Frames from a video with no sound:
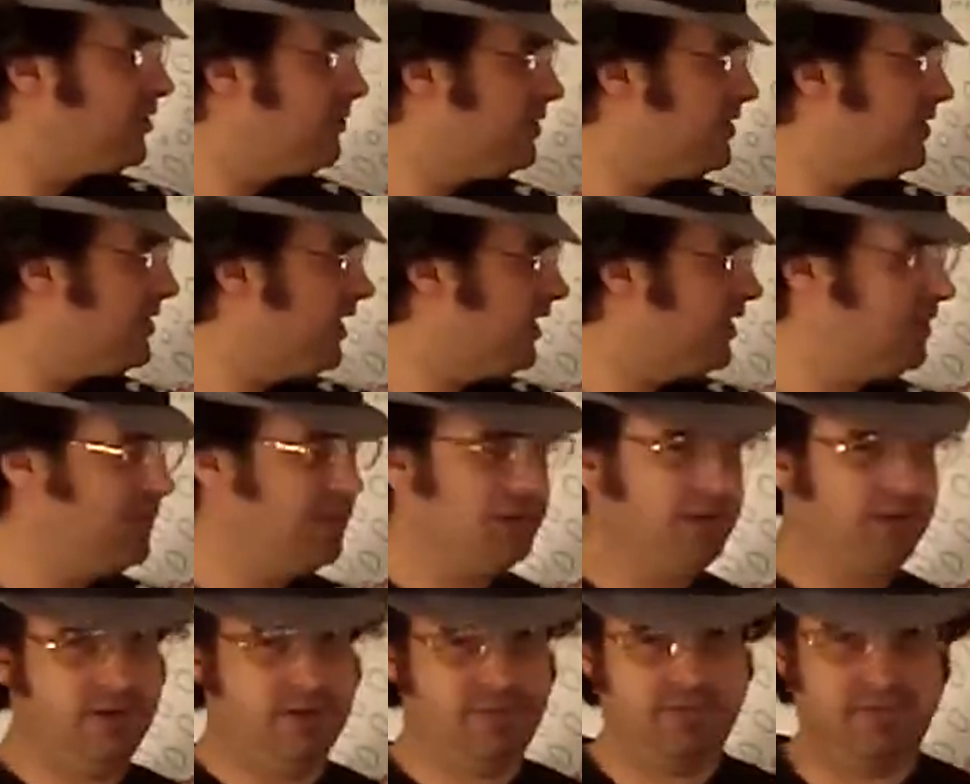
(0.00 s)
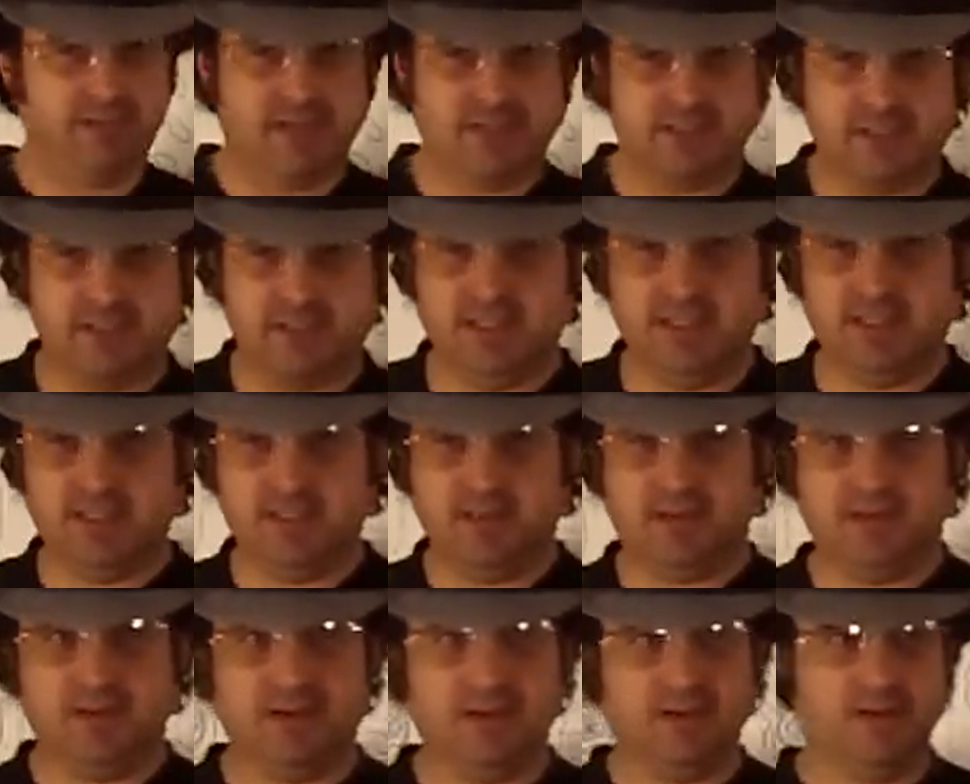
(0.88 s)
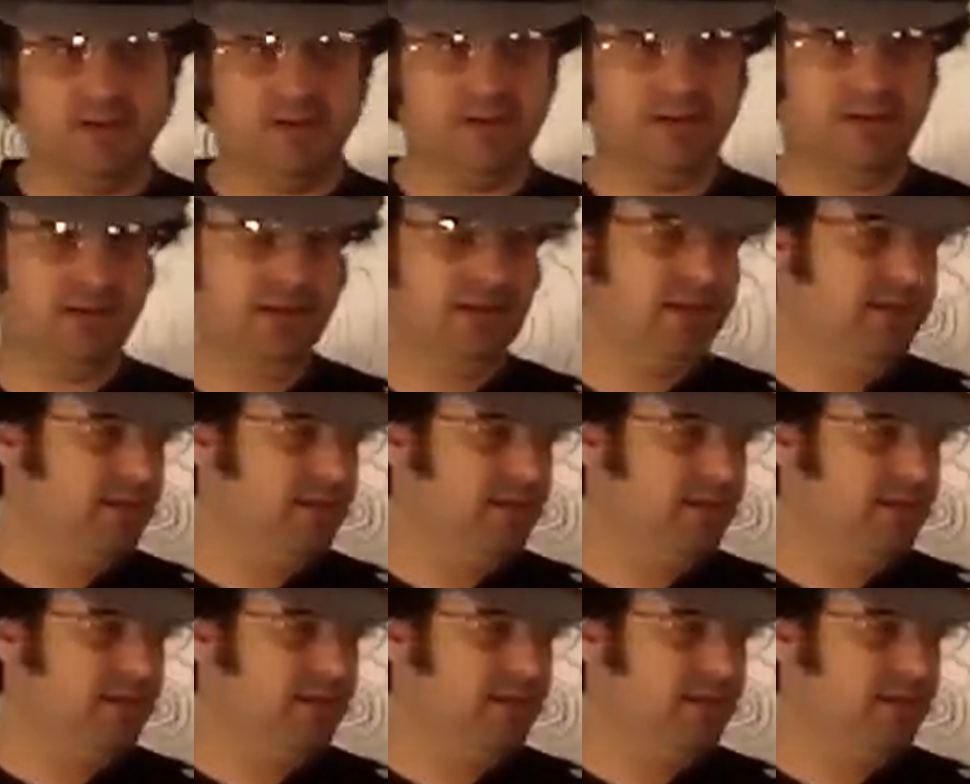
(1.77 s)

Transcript: some secondary effects that are